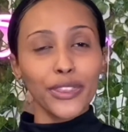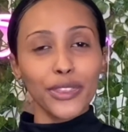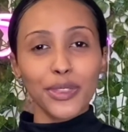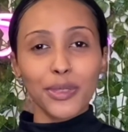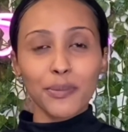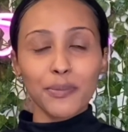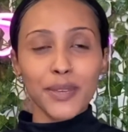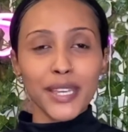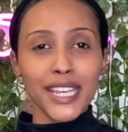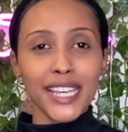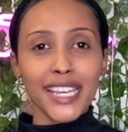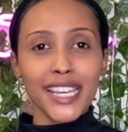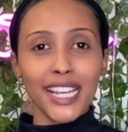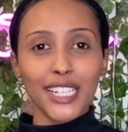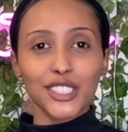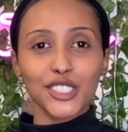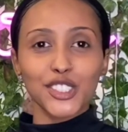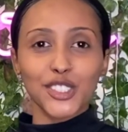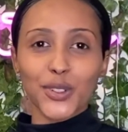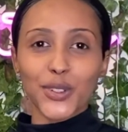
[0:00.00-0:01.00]
me and
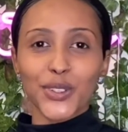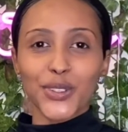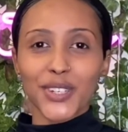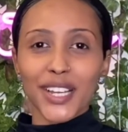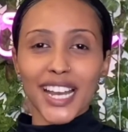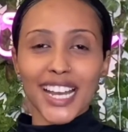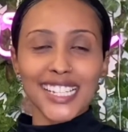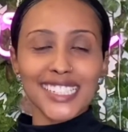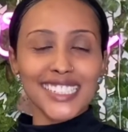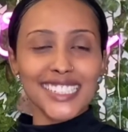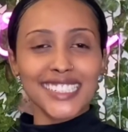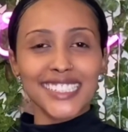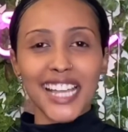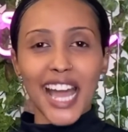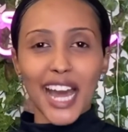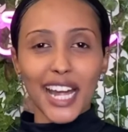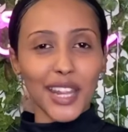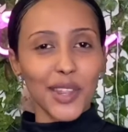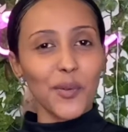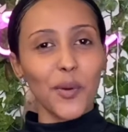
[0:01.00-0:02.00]
show you guys
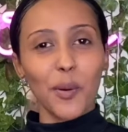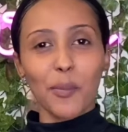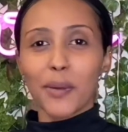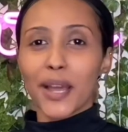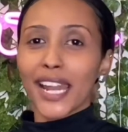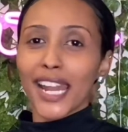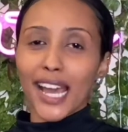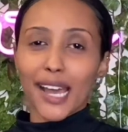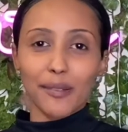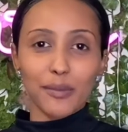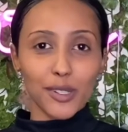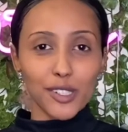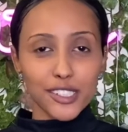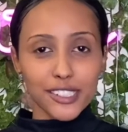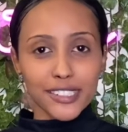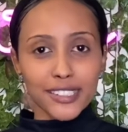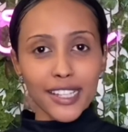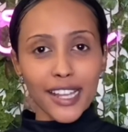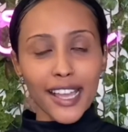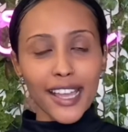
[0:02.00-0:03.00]
exactly what my lab looks
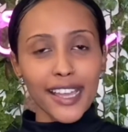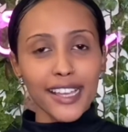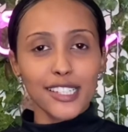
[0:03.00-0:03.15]
like.